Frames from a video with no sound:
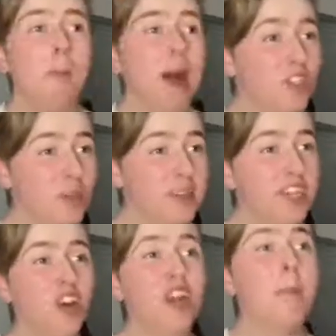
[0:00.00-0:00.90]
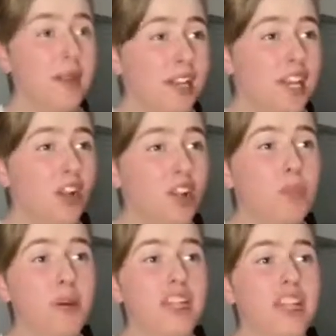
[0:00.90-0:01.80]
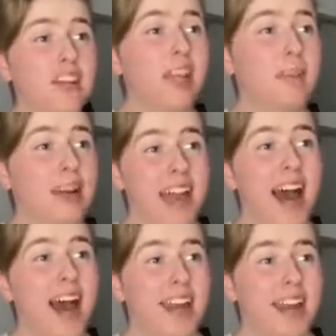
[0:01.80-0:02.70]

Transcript: My dream is to earn $1 million per year like my dad.